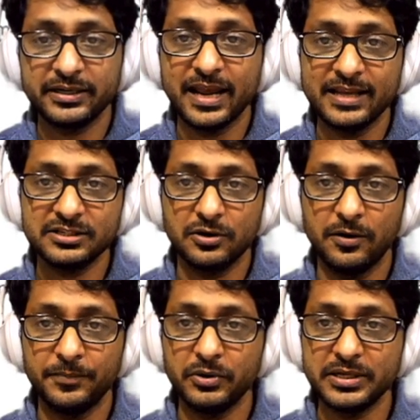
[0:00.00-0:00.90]
it, guys.
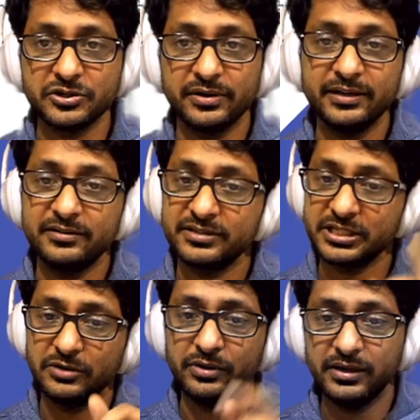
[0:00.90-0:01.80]
Hope you enjoyed it.
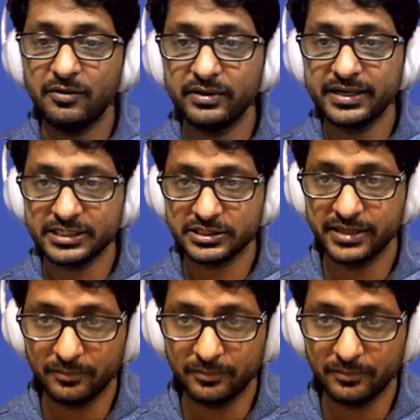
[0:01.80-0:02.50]
See you in our next